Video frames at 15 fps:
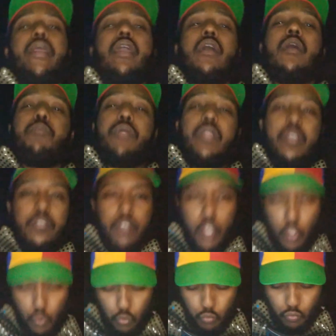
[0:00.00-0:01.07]
companies
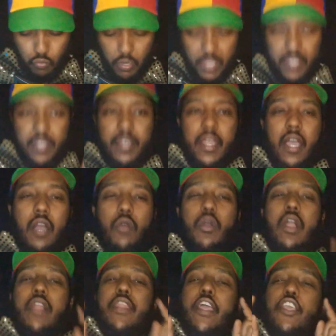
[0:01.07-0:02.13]
right now
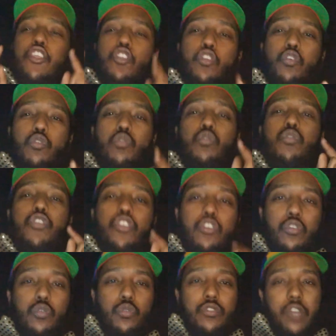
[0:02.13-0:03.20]
that you
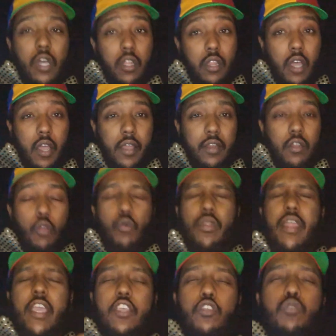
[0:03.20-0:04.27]
use a lot
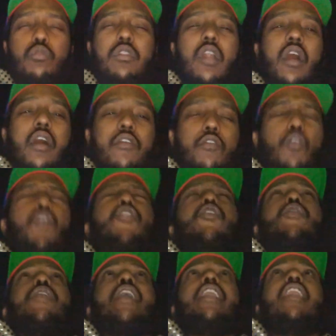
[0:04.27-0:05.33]
or that you love or that
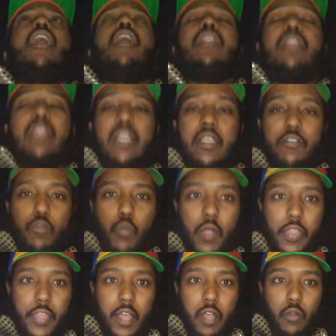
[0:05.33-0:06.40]
you cannot live
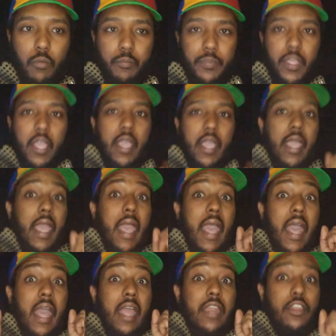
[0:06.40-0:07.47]
without.
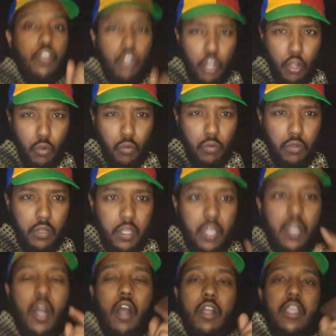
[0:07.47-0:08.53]
And go.
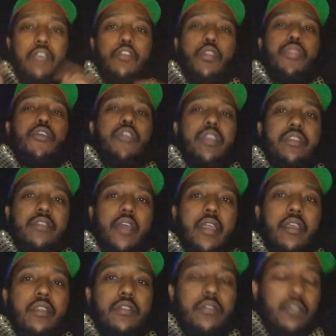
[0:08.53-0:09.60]
I'll give you 30
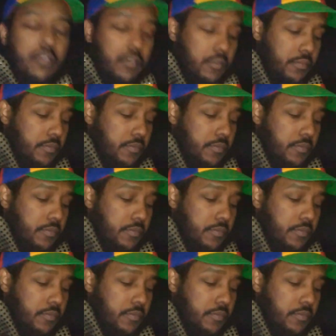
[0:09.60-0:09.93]
seconds.